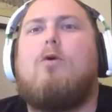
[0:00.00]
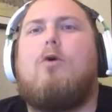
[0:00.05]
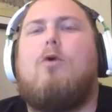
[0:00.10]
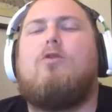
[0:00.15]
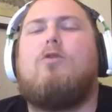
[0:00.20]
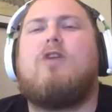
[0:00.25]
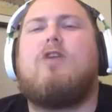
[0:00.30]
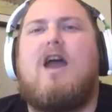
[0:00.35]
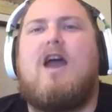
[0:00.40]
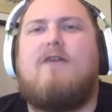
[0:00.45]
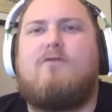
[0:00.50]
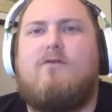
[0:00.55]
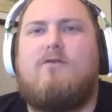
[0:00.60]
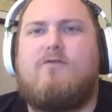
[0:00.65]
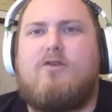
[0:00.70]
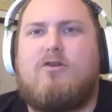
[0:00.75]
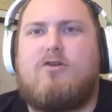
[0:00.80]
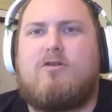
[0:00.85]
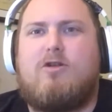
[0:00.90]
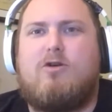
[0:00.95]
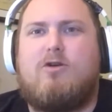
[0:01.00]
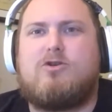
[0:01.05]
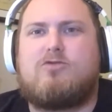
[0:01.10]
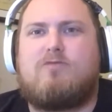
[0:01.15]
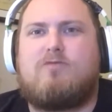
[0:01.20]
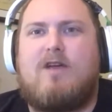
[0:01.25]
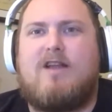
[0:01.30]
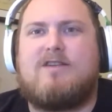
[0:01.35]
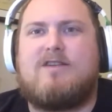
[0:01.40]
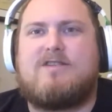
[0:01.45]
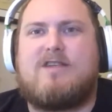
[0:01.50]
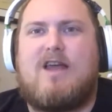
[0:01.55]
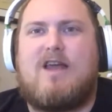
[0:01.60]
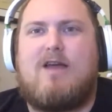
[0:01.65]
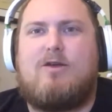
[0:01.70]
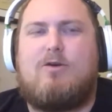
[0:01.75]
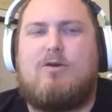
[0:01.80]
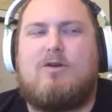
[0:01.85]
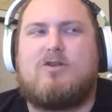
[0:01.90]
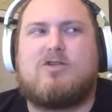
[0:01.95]
only have over your close friends
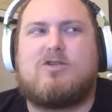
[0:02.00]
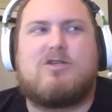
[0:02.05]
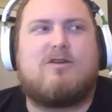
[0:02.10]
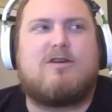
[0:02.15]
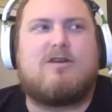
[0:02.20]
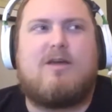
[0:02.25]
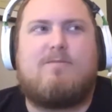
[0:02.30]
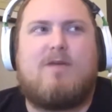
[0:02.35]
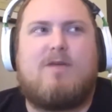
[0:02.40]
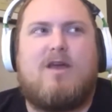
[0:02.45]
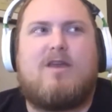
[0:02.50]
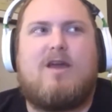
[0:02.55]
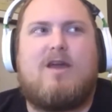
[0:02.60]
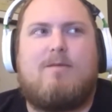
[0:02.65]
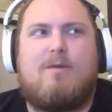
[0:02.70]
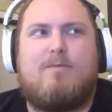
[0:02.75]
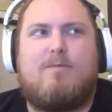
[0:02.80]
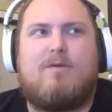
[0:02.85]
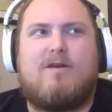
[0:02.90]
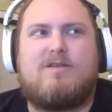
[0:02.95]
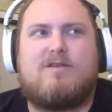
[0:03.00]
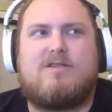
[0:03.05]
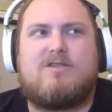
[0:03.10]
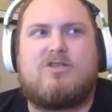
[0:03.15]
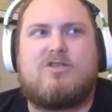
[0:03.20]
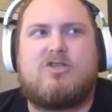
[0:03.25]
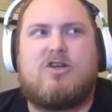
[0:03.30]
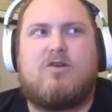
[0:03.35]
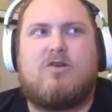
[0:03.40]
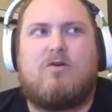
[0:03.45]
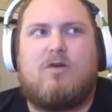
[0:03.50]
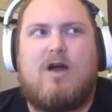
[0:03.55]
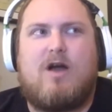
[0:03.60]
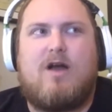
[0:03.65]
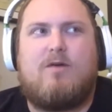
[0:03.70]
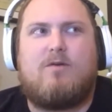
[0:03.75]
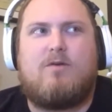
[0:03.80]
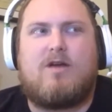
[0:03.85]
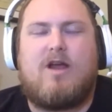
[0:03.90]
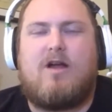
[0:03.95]
that you can just look at and be like, yeah, my place is a shithole.
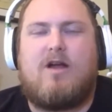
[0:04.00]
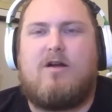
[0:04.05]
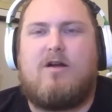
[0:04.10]
I don't care.